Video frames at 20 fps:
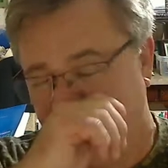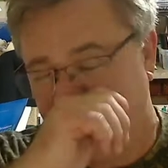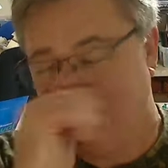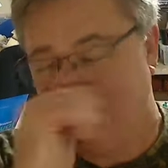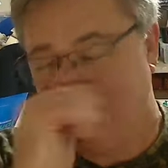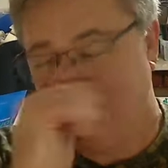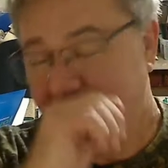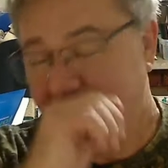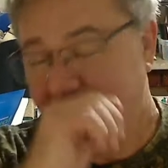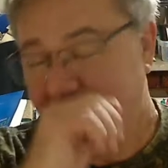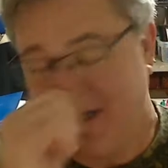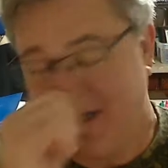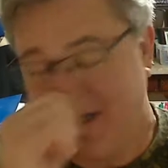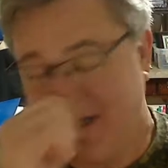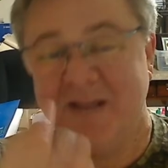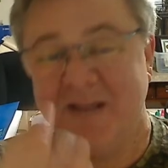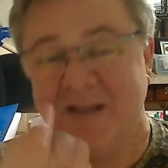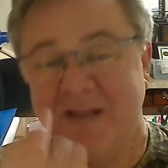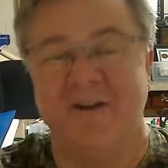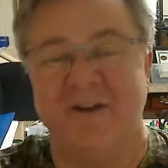But in
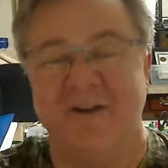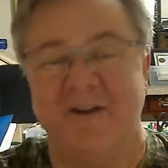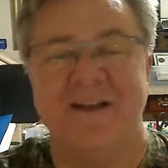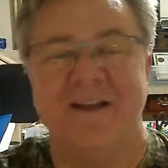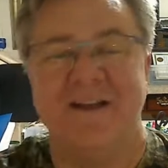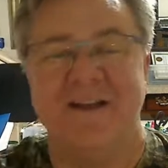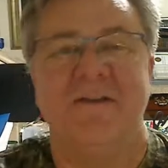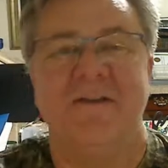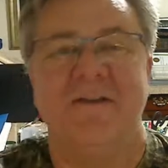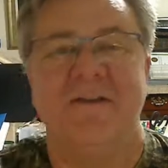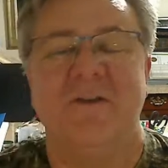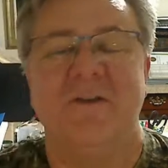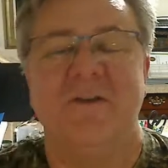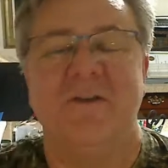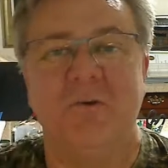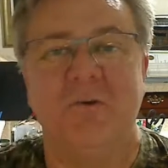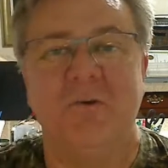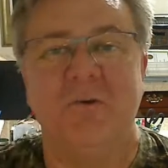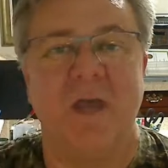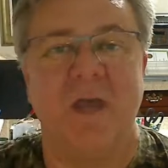any event,
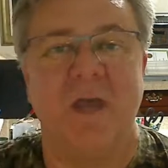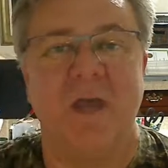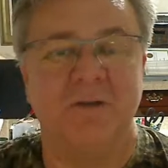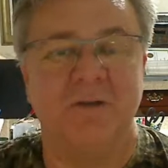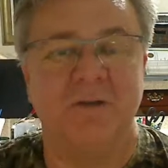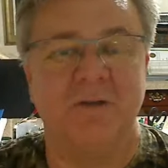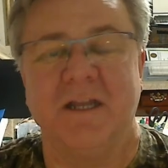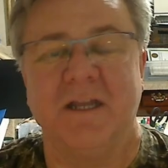you'll be able to